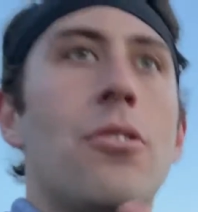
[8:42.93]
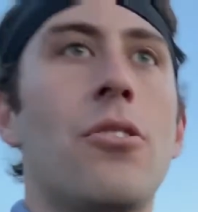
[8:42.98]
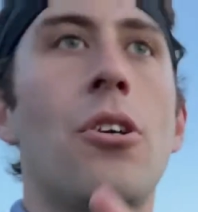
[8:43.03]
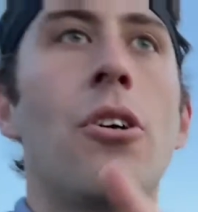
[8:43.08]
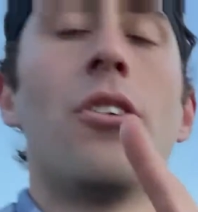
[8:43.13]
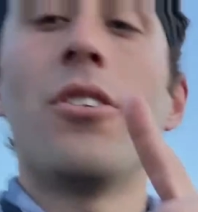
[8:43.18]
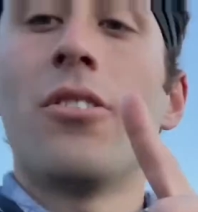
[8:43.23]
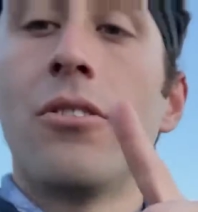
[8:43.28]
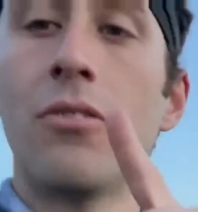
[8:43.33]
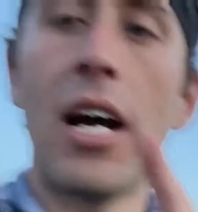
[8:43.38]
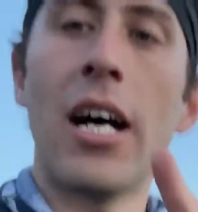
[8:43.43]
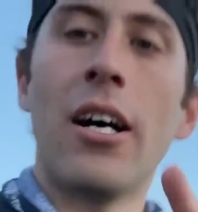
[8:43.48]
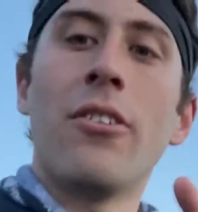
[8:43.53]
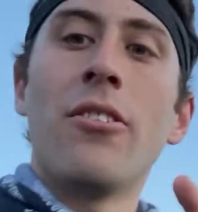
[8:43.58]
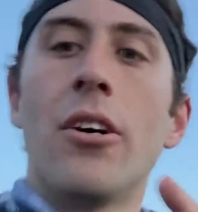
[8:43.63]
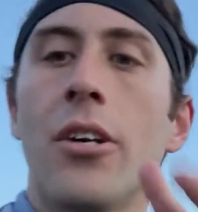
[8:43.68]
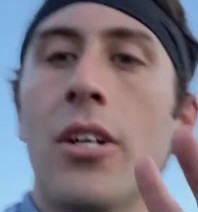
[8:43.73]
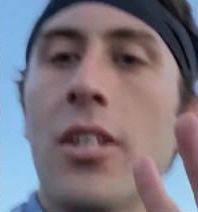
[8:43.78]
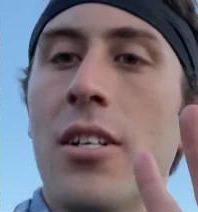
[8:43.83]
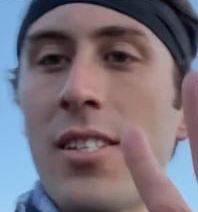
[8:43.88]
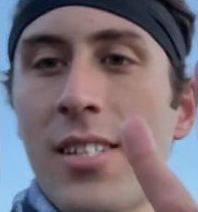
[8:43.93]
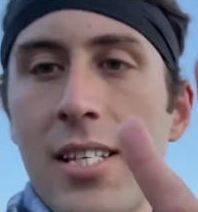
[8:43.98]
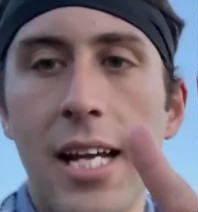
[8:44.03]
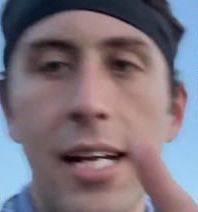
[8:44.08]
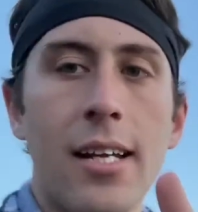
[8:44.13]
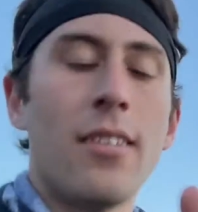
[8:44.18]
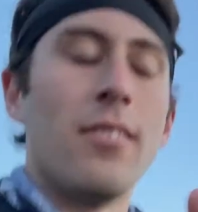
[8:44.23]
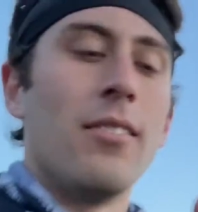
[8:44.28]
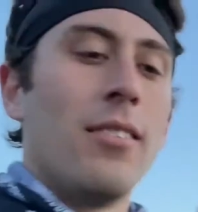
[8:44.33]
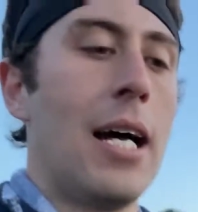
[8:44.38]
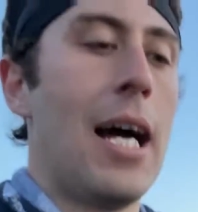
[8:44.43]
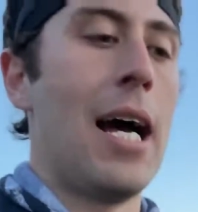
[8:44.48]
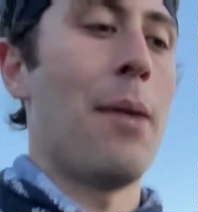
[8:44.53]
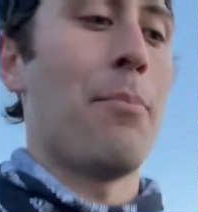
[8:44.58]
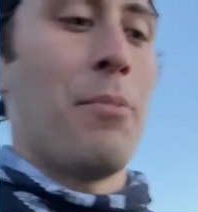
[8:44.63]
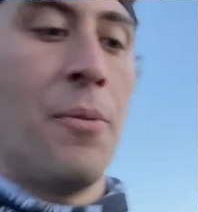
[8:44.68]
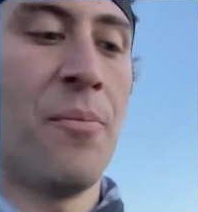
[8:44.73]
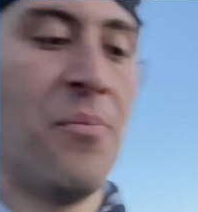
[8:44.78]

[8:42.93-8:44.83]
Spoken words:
turnaround on our second lap.